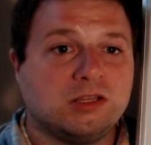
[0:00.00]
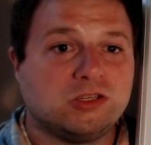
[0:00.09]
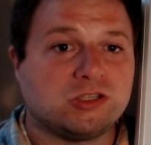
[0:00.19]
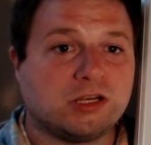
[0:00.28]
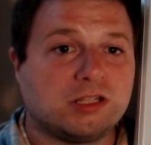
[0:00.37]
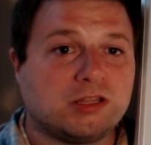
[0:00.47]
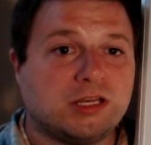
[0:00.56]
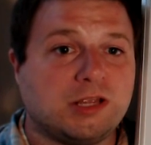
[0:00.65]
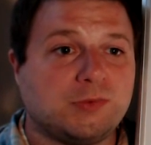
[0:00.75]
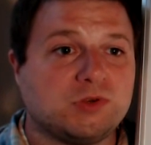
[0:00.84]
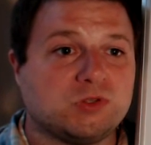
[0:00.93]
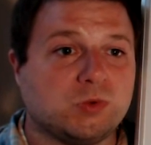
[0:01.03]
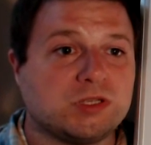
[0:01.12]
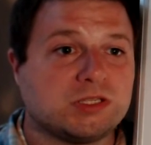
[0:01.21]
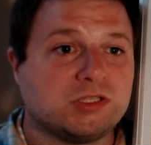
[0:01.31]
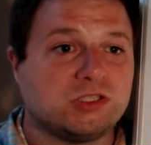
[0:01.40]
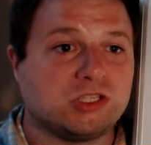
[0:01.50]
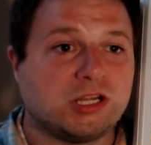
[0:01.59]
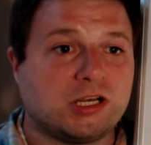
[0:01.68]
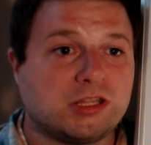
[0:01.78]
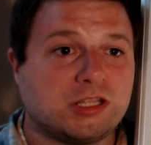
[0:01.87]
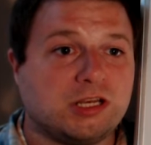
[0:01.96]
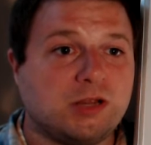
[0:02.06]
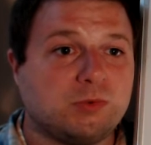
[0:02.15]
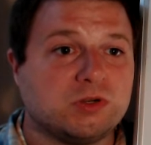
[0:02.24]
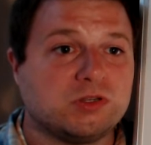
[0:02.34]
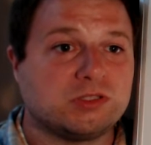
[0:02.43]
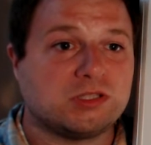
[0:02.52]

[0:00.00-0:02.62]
Jonathan Edwards wasn't Jonathan Edwards.